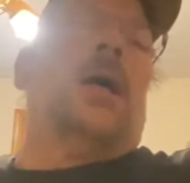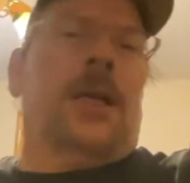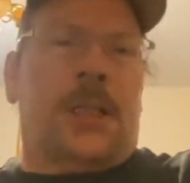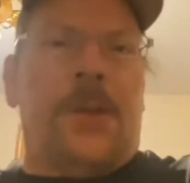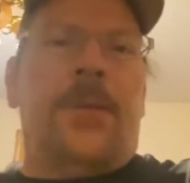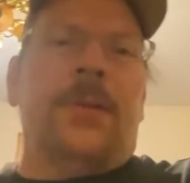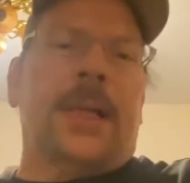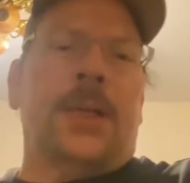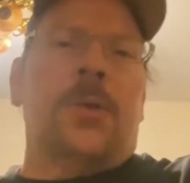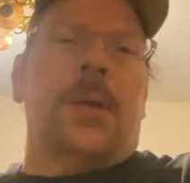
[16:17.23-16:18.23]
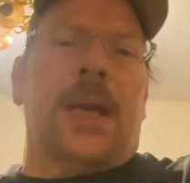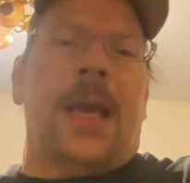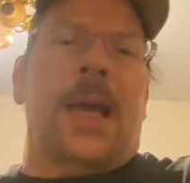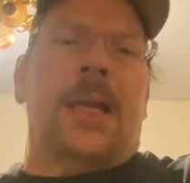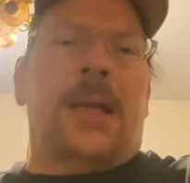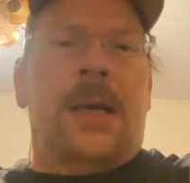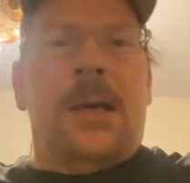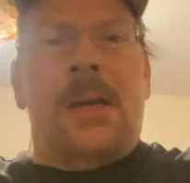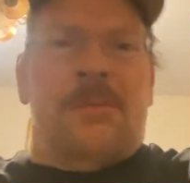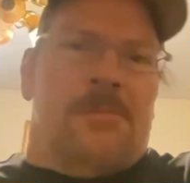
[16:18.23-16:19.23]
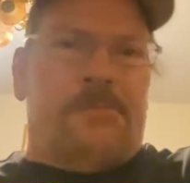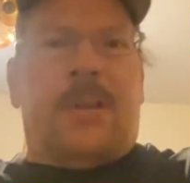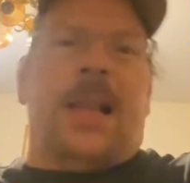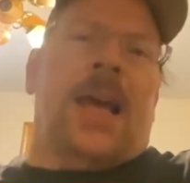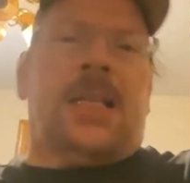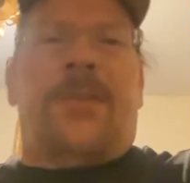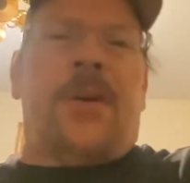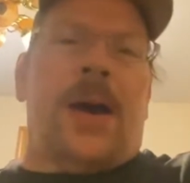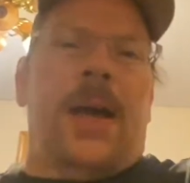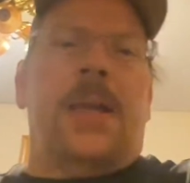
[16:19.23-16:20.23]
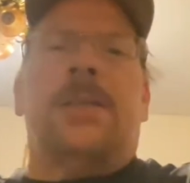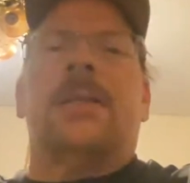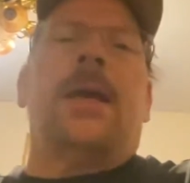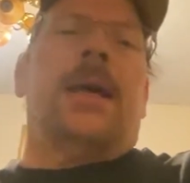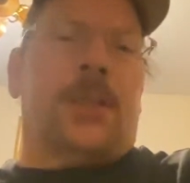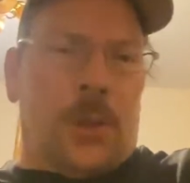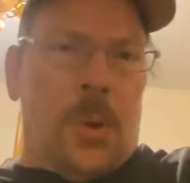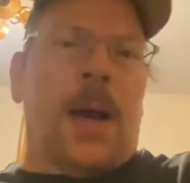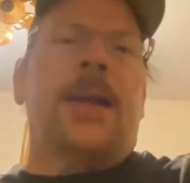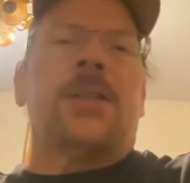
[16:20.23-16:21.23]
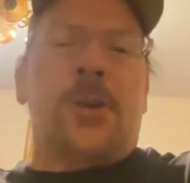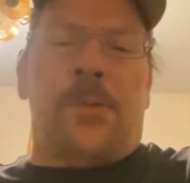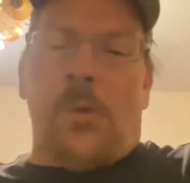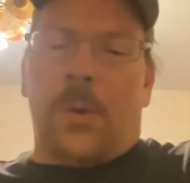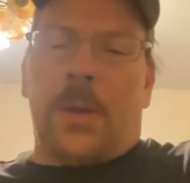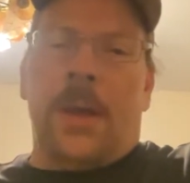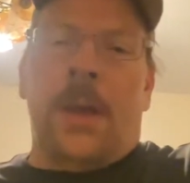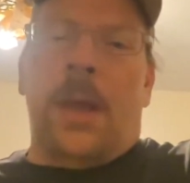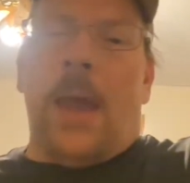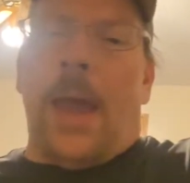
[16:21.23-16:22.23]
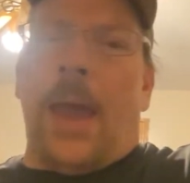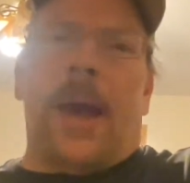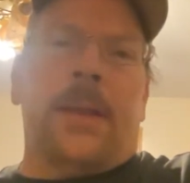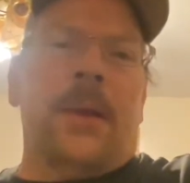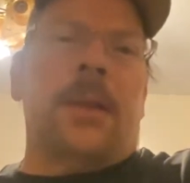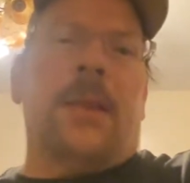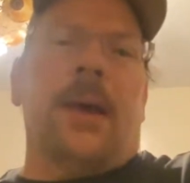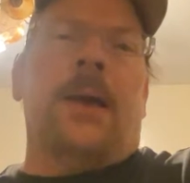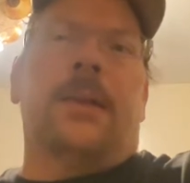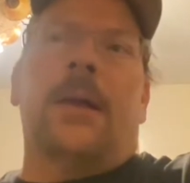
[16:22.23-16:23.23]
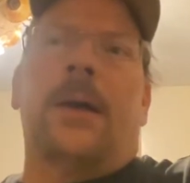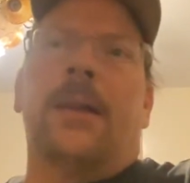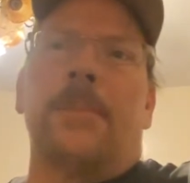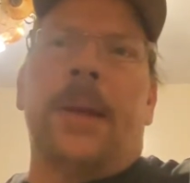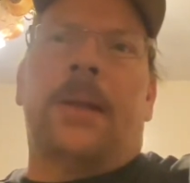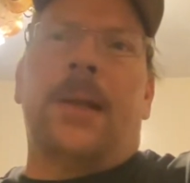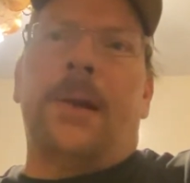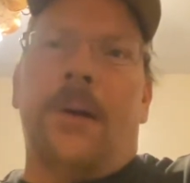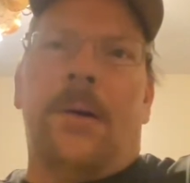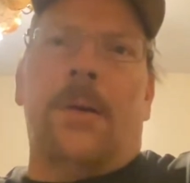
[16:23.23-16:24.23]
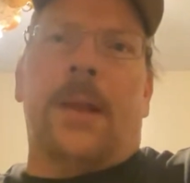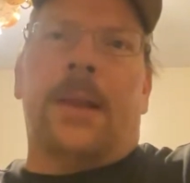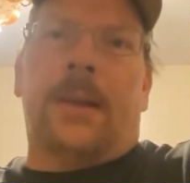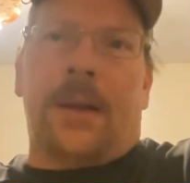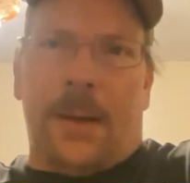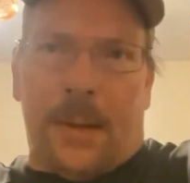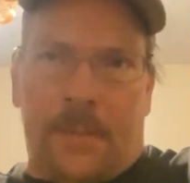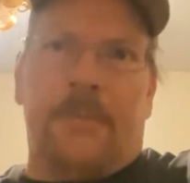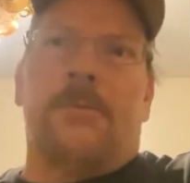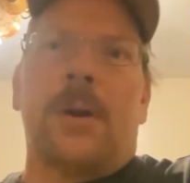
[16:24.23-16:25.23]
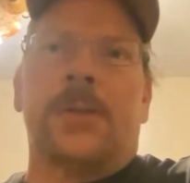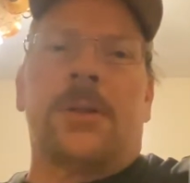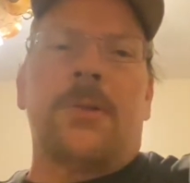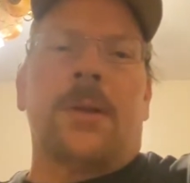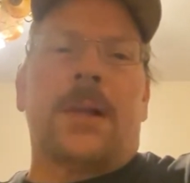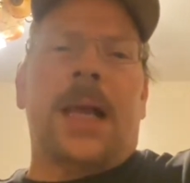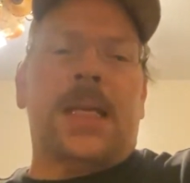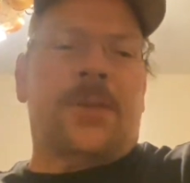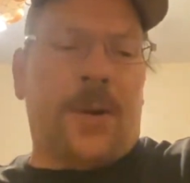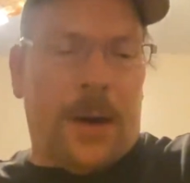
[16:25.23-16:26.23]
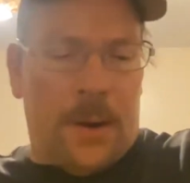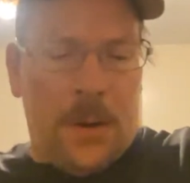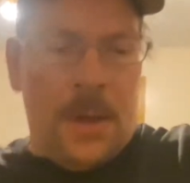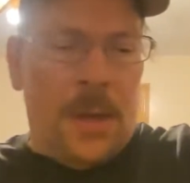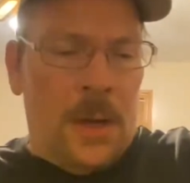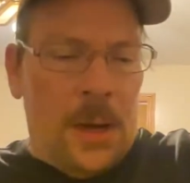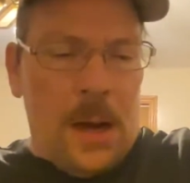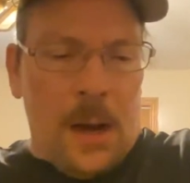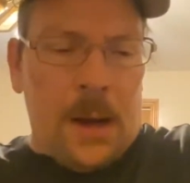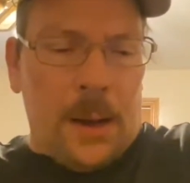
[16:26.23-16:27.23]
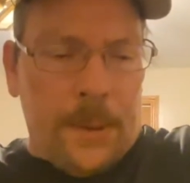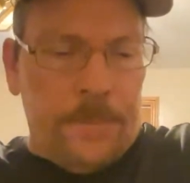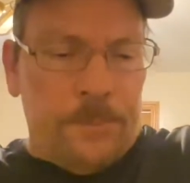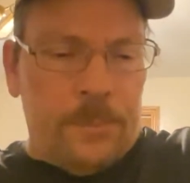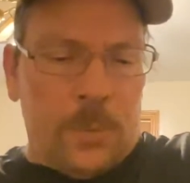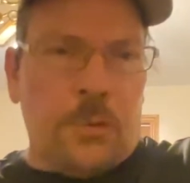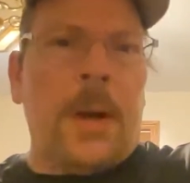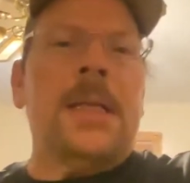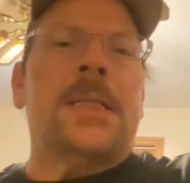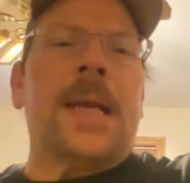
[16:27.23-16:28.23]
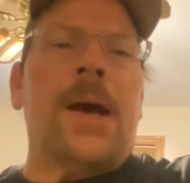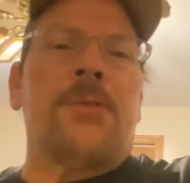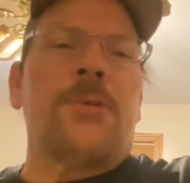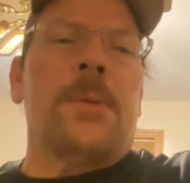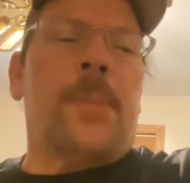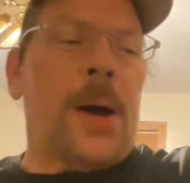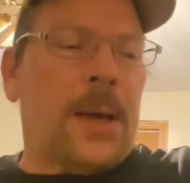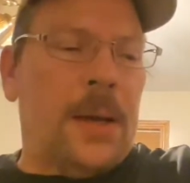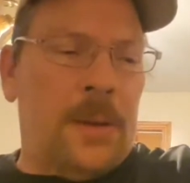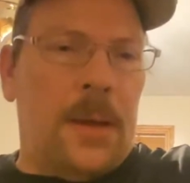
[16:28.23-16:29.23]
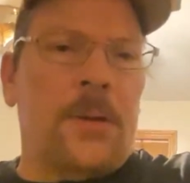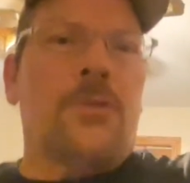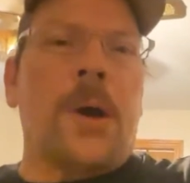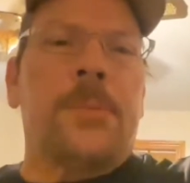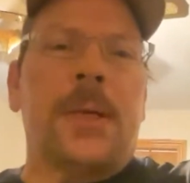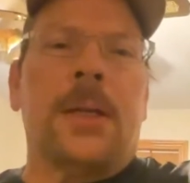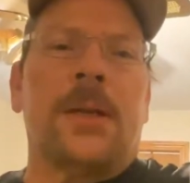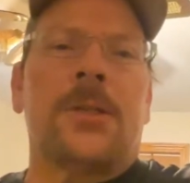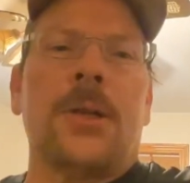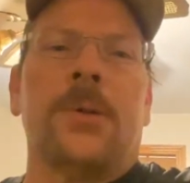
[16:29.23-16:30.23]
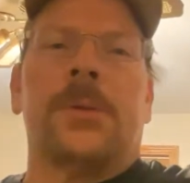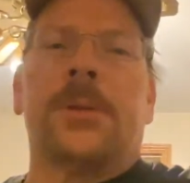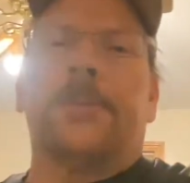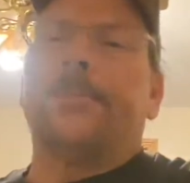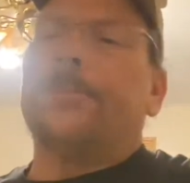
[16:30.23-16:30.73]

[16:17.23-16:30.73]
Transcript: shovels into it again, classifies, so on and so forth. And that, that uh, the material that uh, runs through the classifier um, drains down through the bucket, drops into the sluice.